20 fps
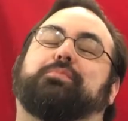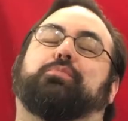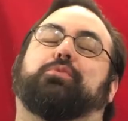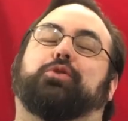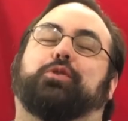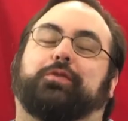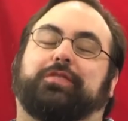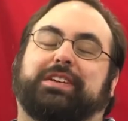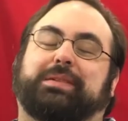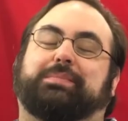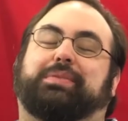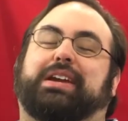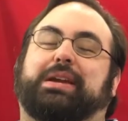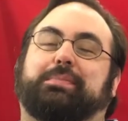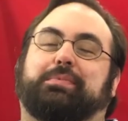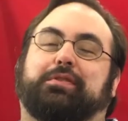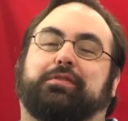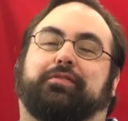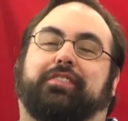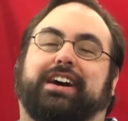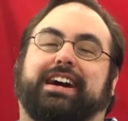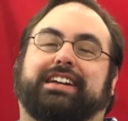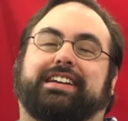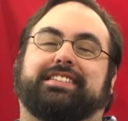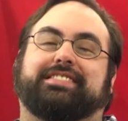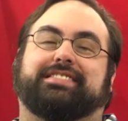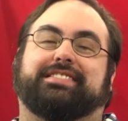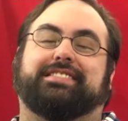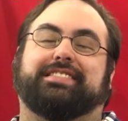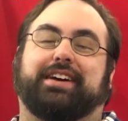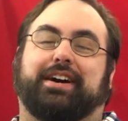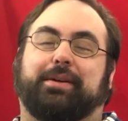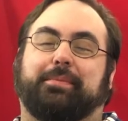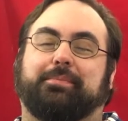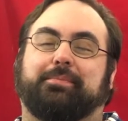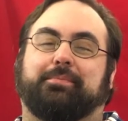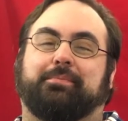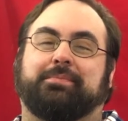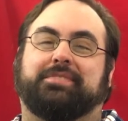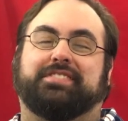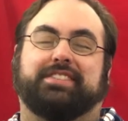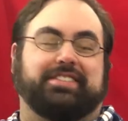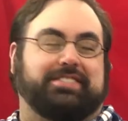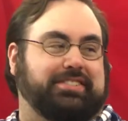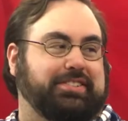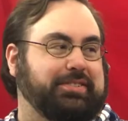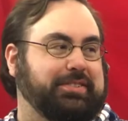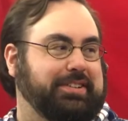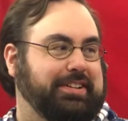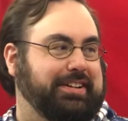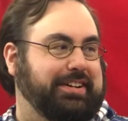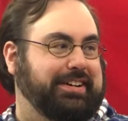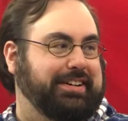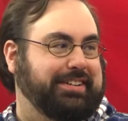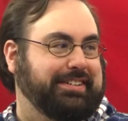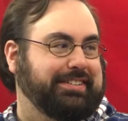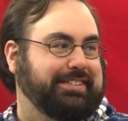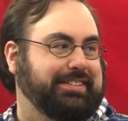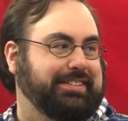the moving people find his dumb sister-in-law?